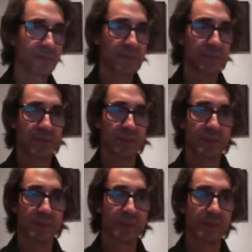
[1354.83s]

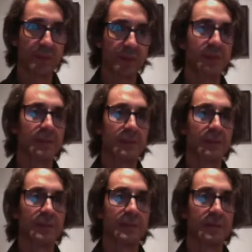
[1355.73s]

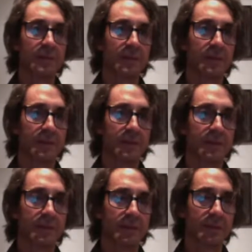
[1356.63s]

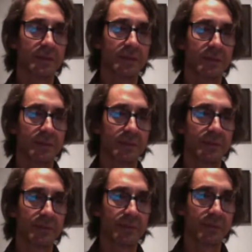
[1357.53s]

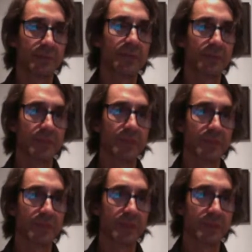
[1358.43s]

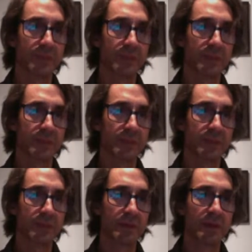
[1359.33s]

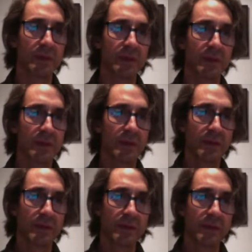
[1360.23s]

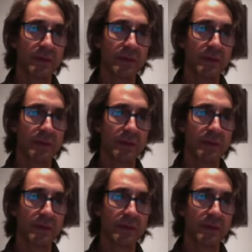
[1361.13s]
The person shown says nothing.